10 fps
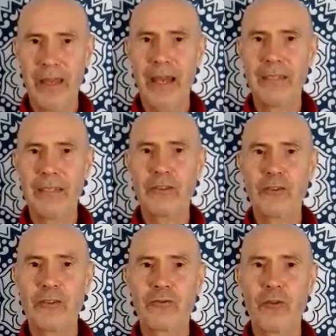and
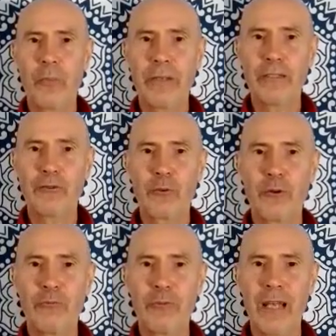to drop into
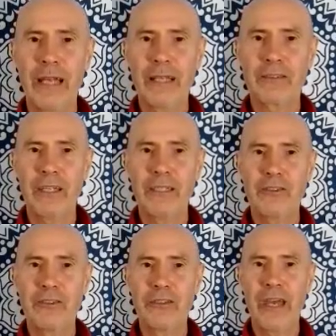a
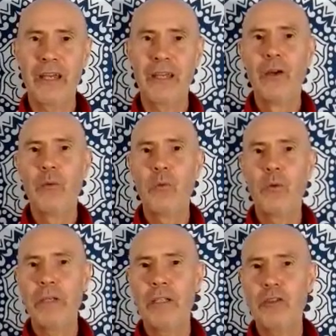relaxation, that
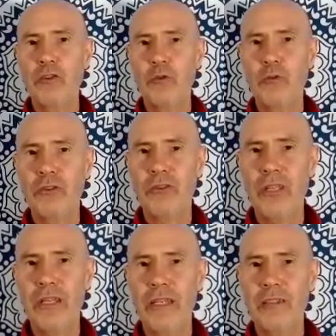would be a huge
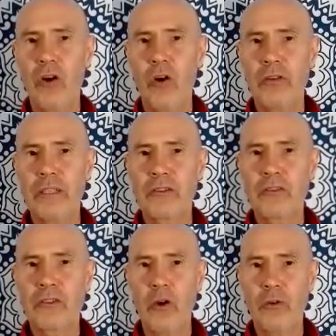thing on its
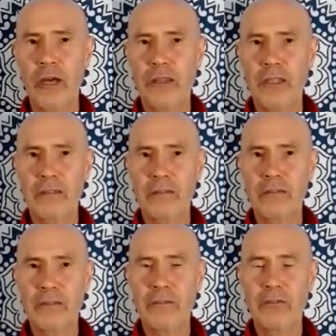own. I think,
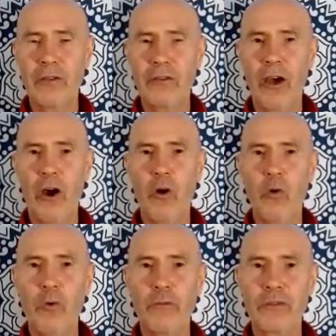you know, the
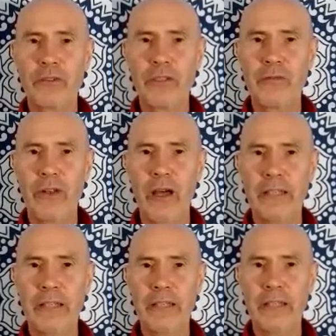whole of
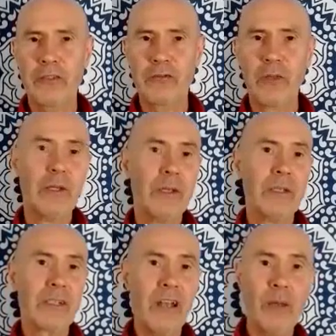civilization,
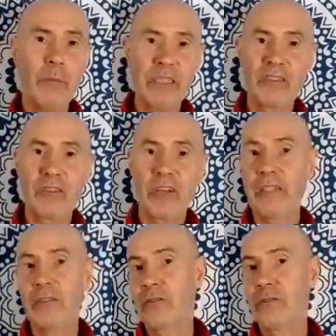climate
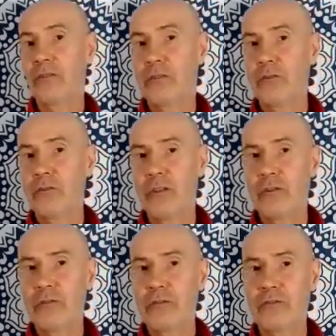change, you
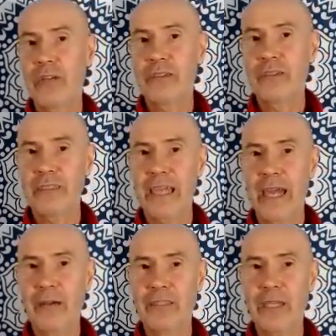know, stressing
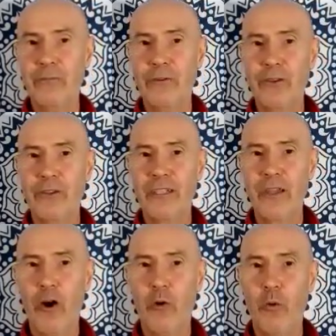out definitely
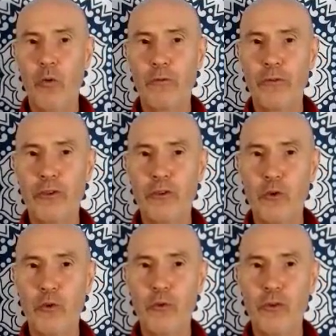the whole of the
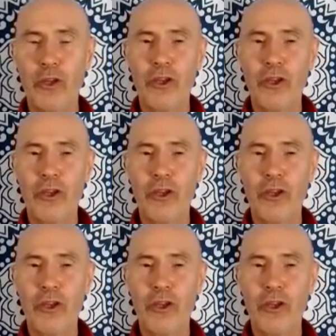youth